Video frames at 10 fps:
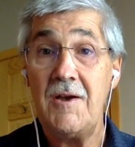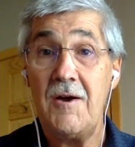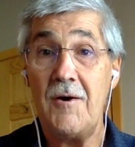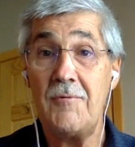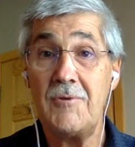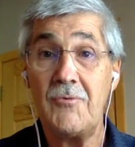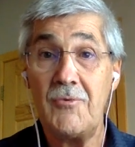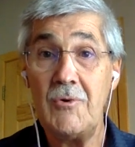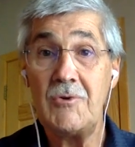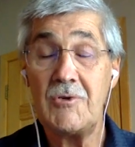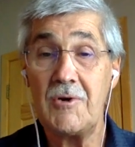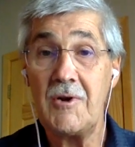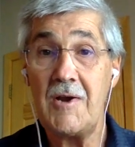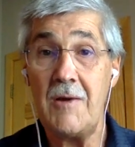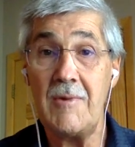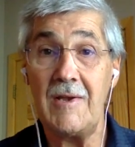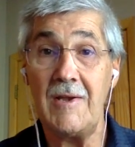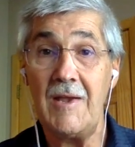of the future coming